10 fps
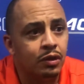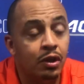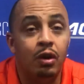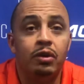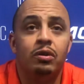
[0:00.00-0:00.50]

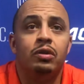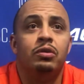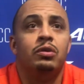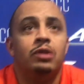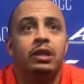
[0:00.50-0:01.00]
You know,
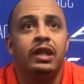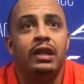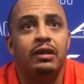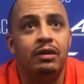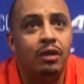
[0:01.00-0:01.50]
you look
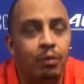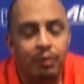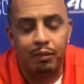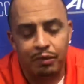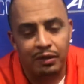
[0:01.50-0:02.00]
at, you know,
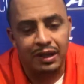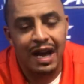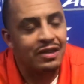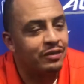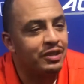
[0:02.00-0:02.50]
the
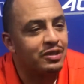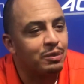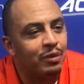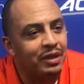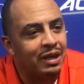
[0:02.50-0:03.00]
guys are
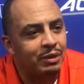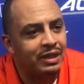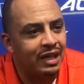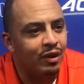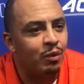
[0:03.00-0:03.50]
disappointed that we
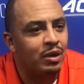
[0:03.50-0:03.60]
gave up